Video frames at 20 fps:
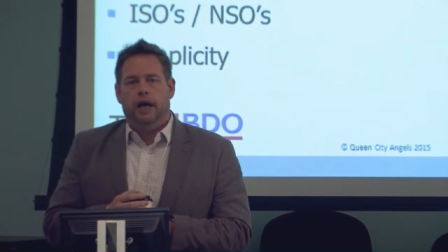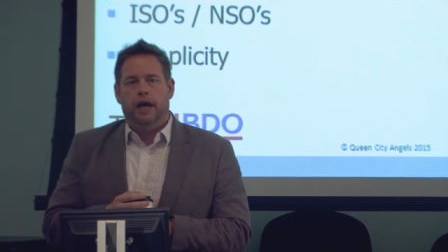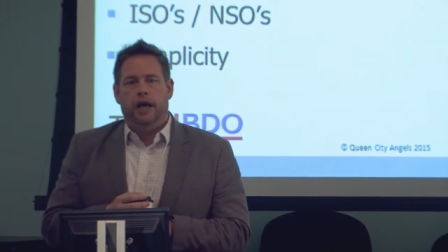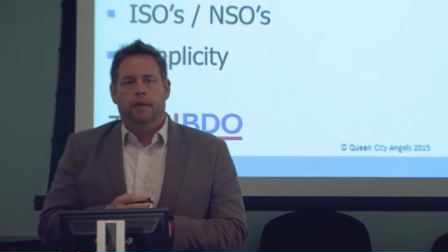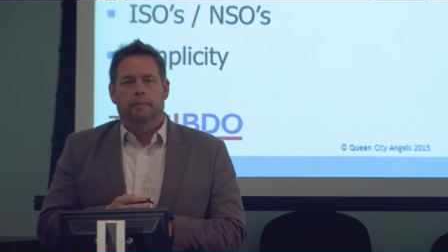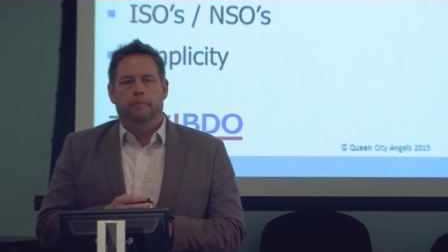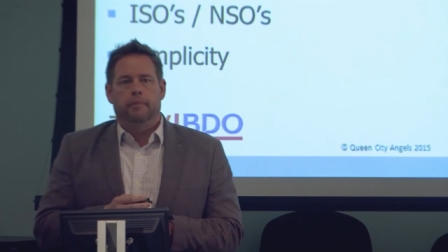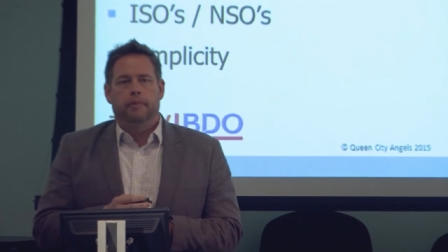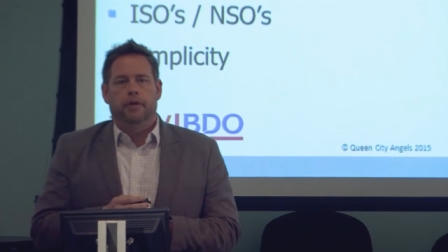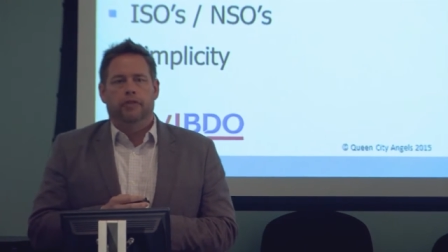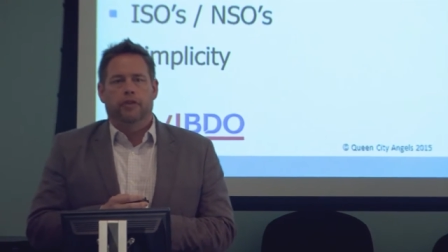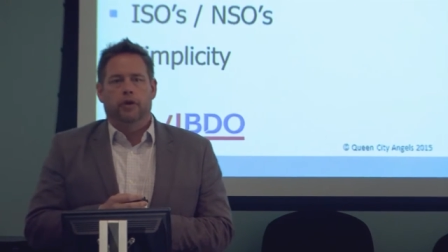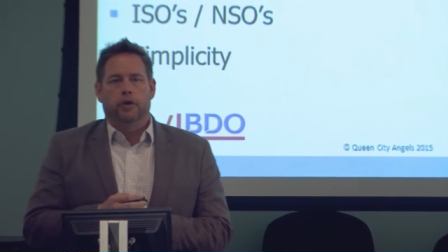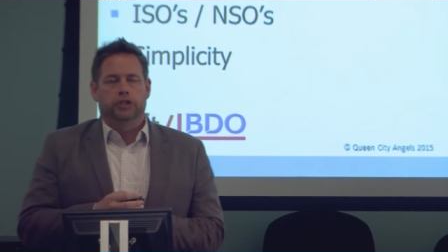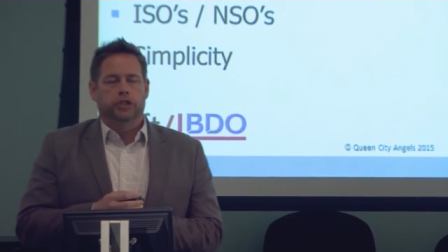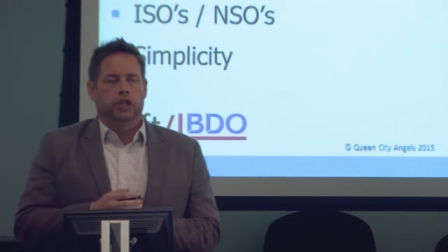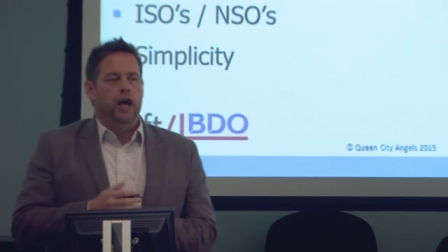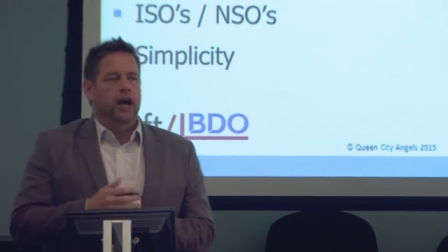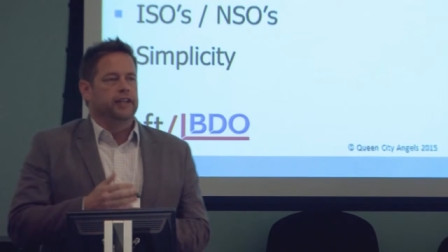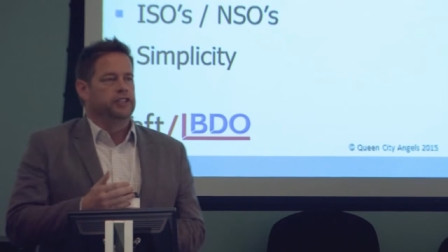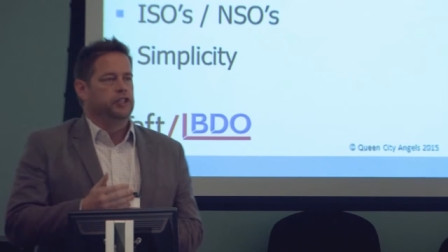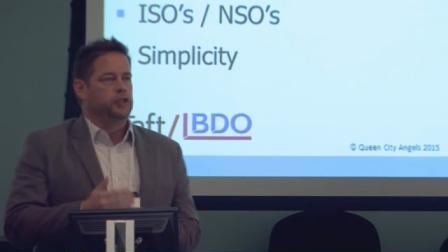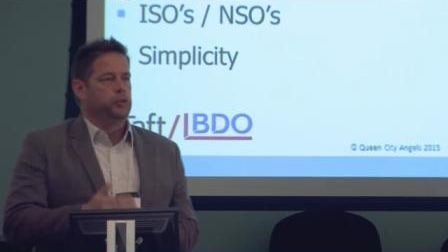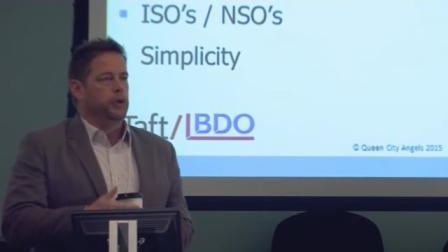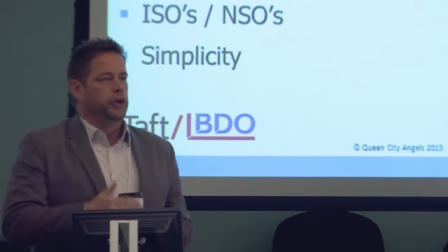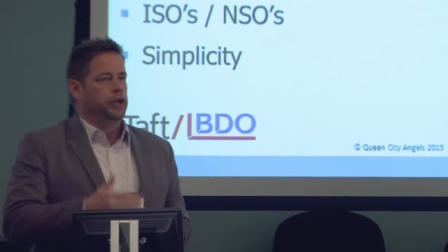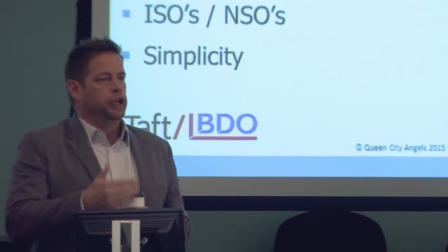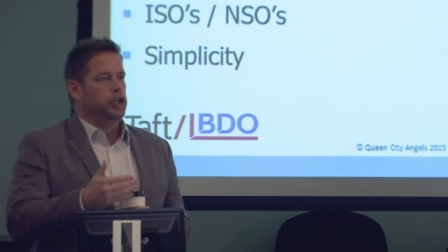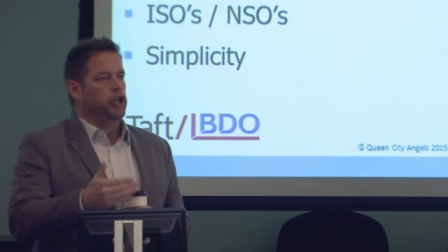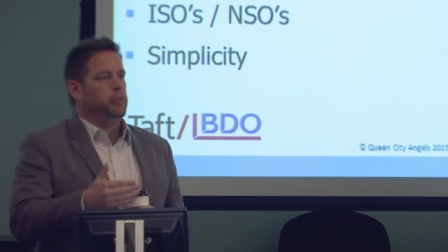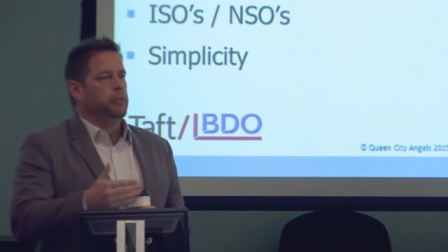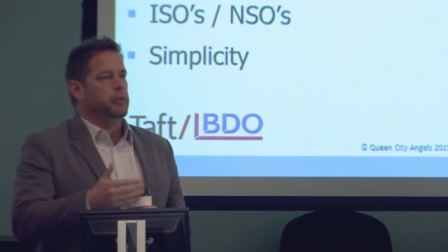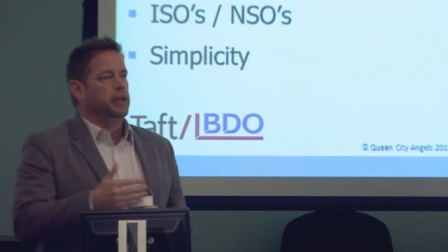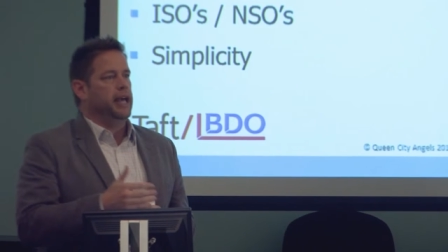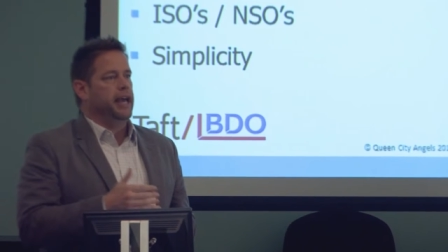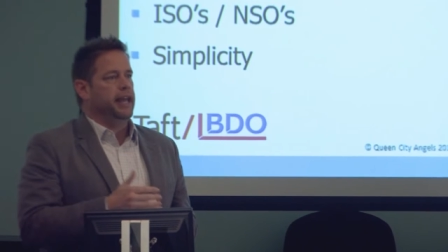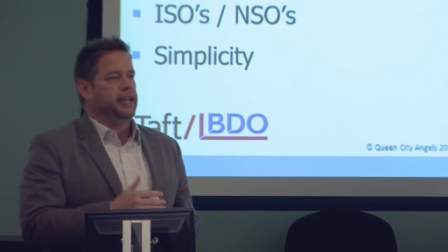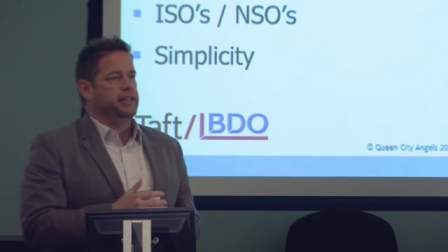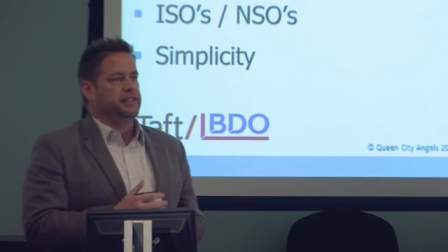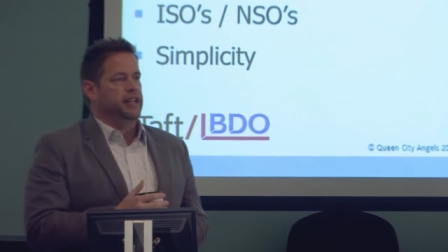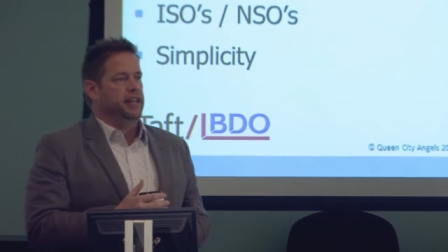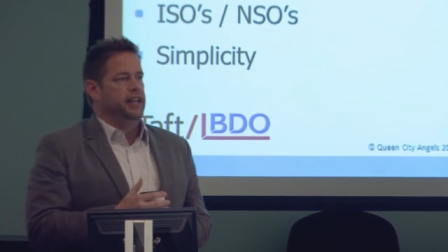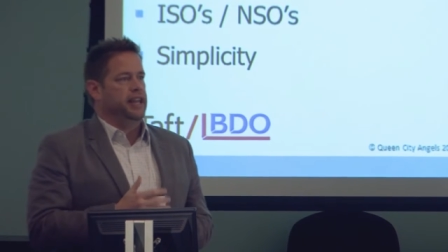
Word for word: Um, those losses will accumulate as a